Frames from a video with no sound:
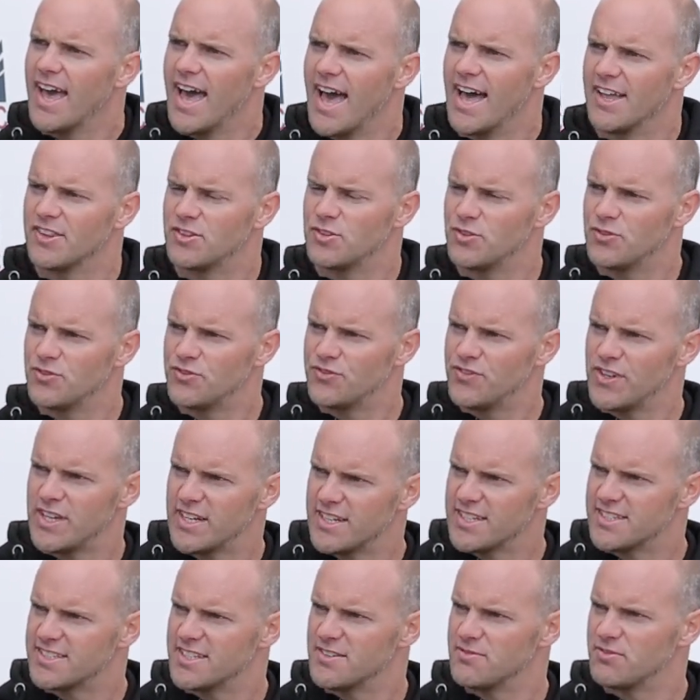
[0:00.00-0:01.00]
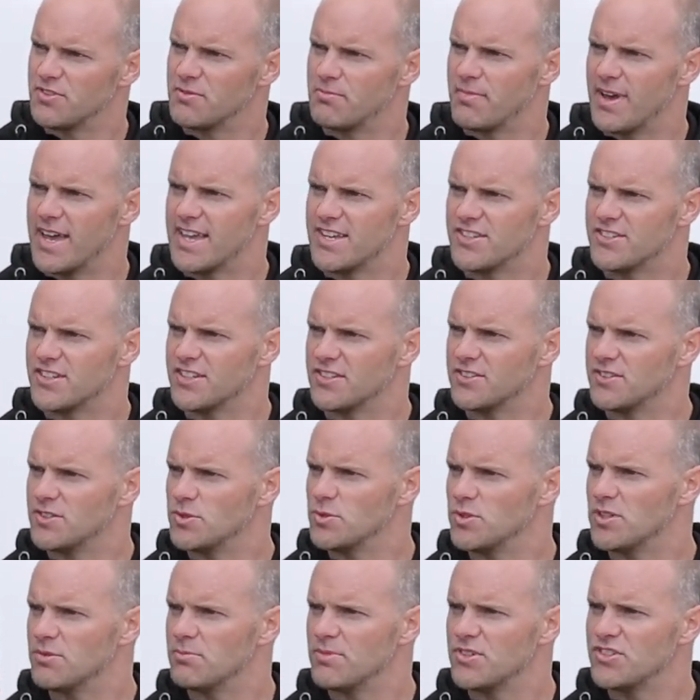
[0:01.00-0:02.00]
and to feed this information
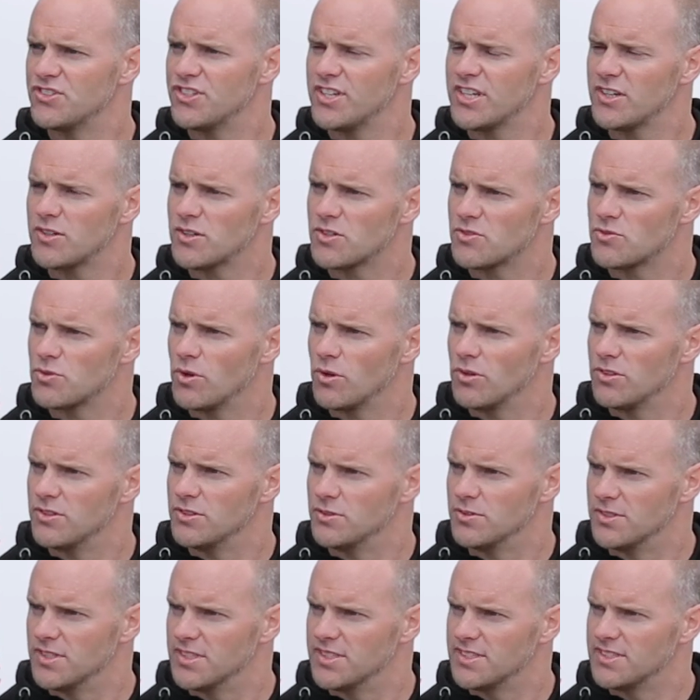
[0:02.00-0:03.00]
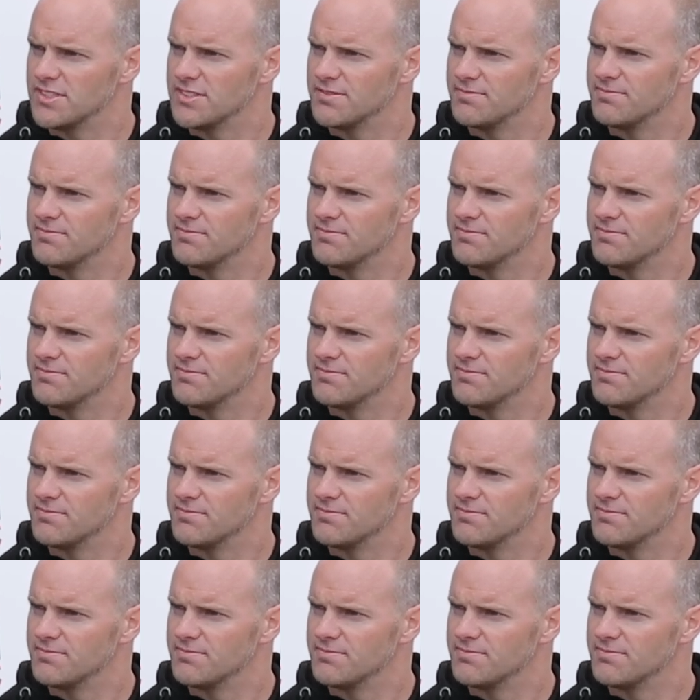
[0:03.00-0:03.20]
to the machine control unit.